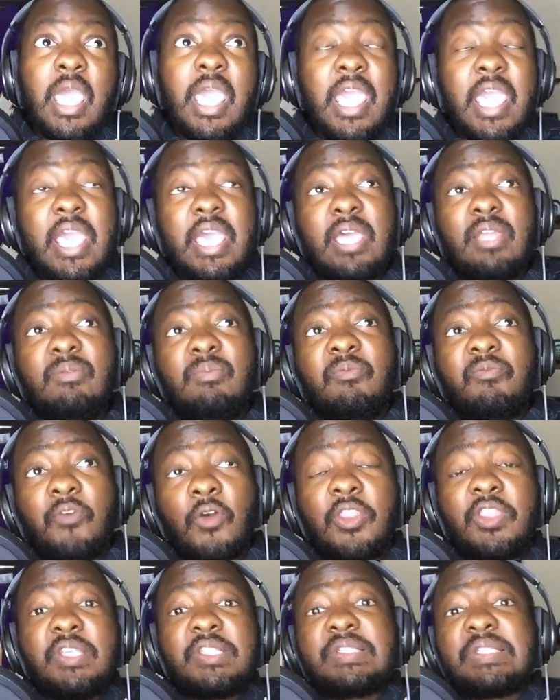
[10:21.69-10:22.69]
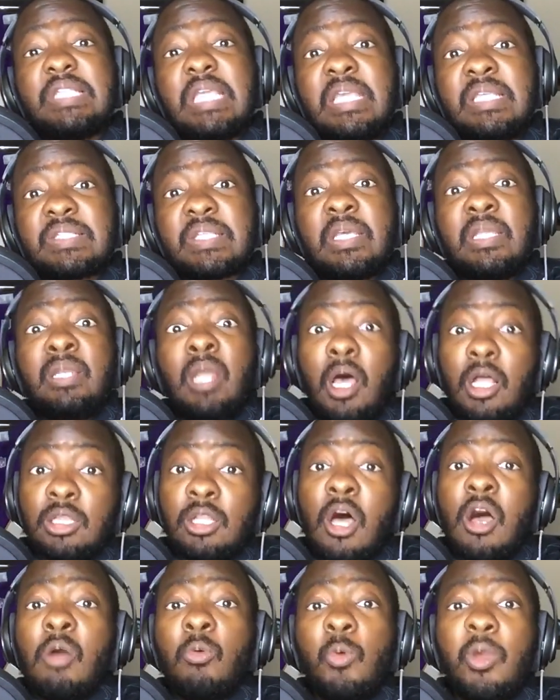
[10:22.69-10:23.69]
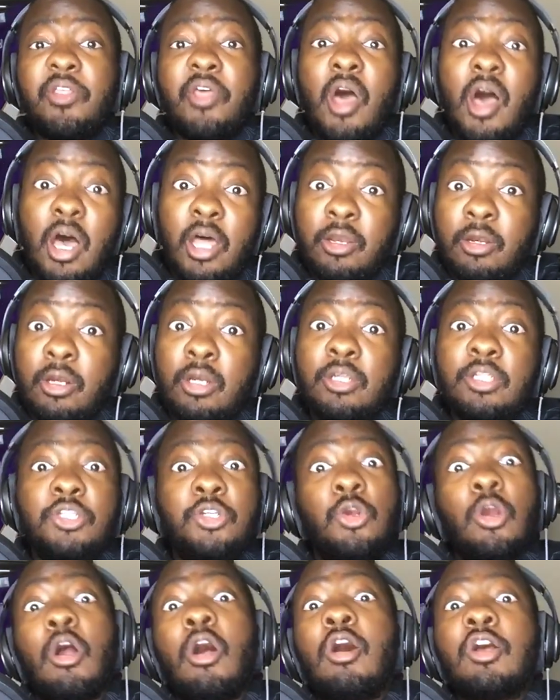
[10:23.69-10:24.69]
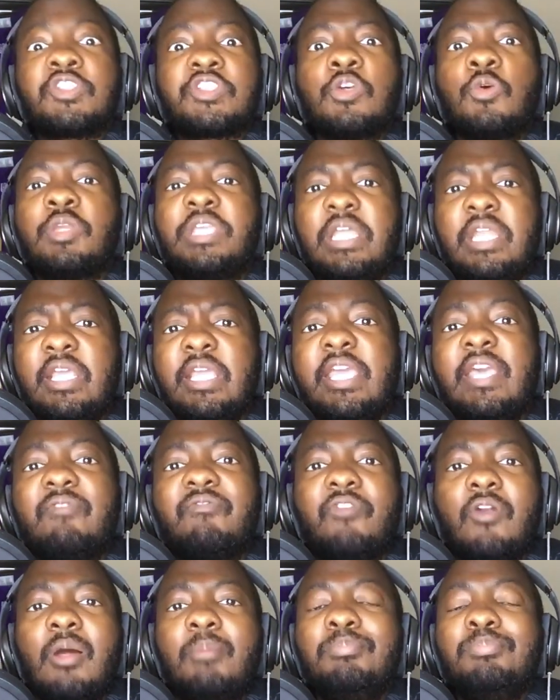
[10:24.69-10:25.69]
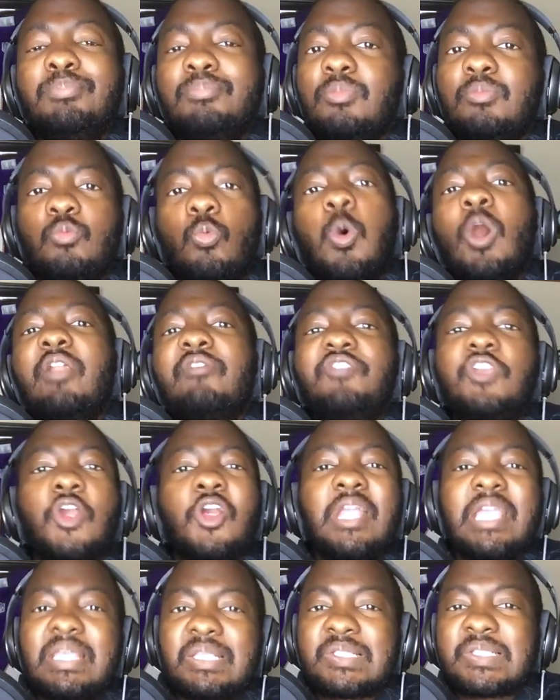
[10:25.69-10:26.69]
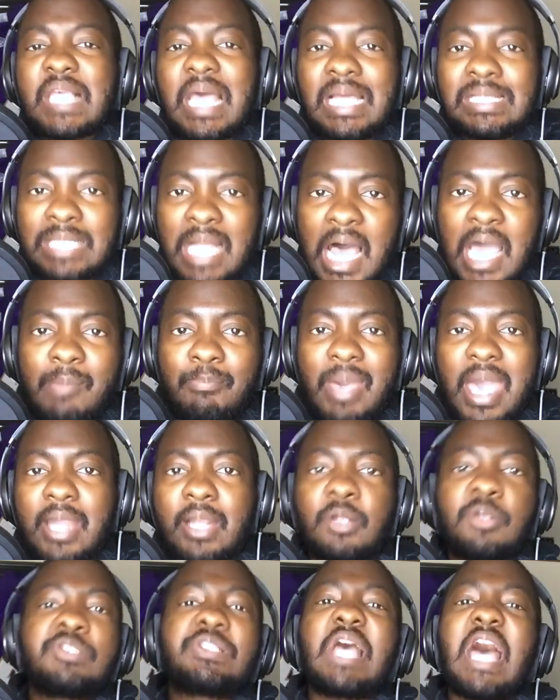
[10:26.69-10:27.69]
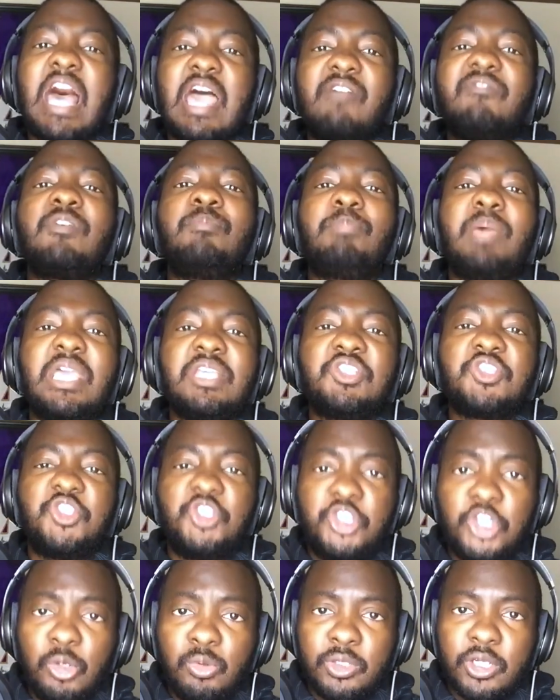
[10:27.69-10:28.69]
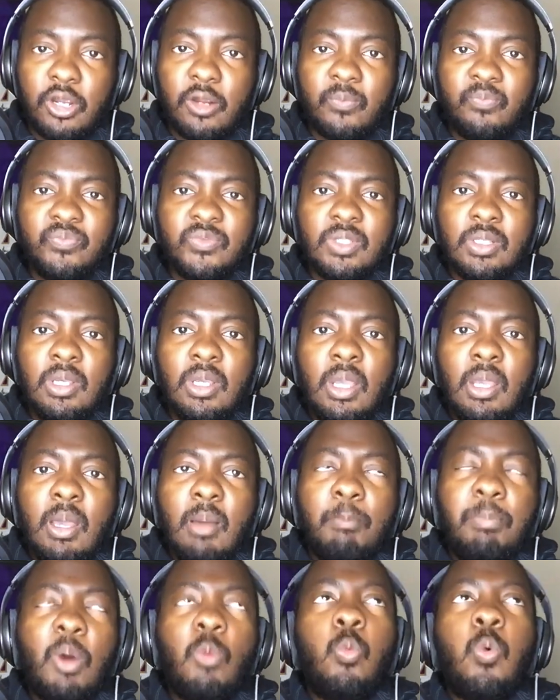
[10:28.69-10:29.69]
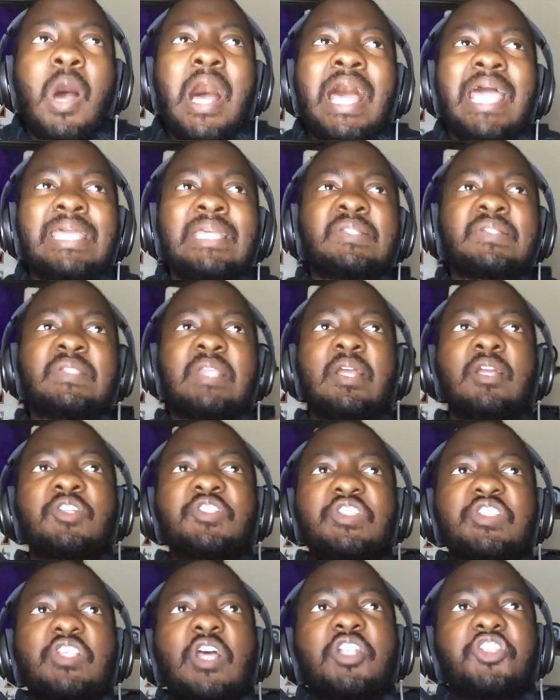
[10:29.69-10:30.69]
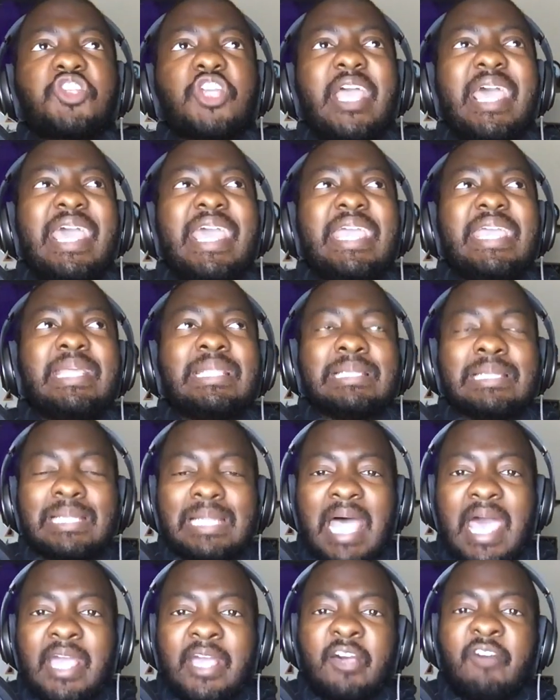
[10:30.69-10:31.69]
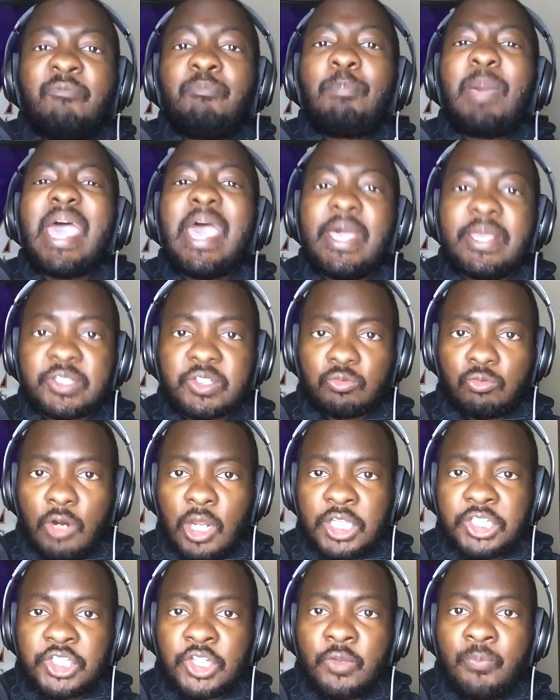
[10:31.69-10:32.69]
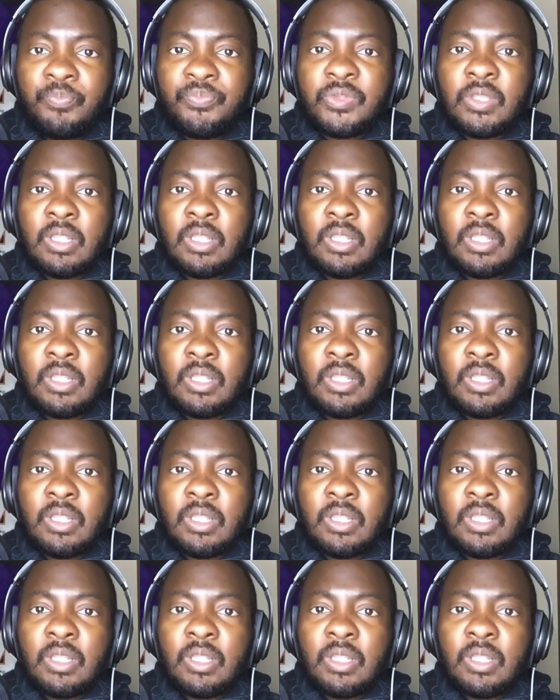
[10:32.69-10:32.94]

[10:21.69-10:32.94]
And for this season, along with Hunter, you're also getting it from one of your inside linebackers, Ivan Pace Jr. But why is there such a lack of pass rush